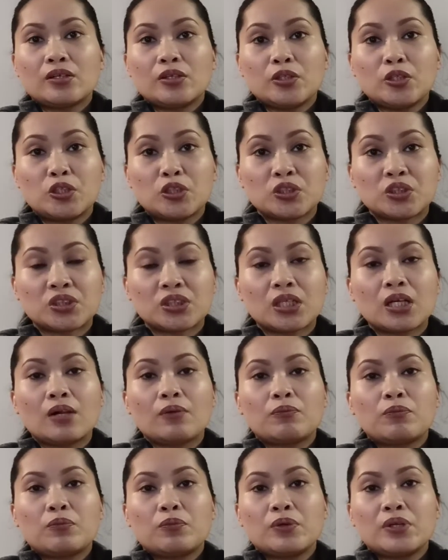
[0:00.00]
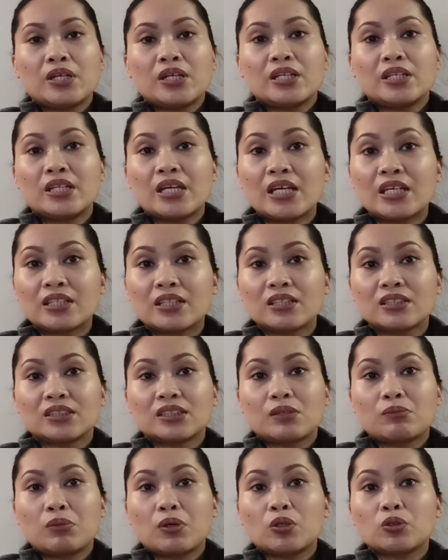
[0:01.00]
yourself with the details
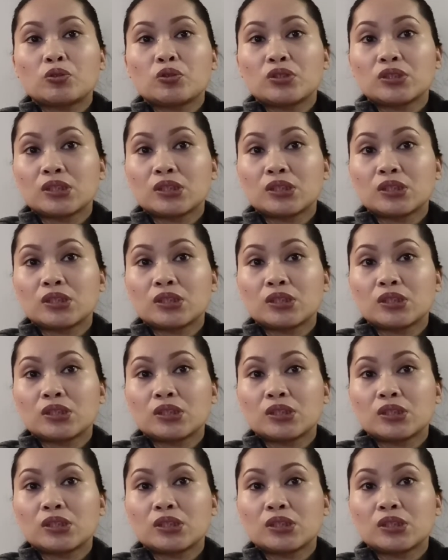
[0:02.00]
about your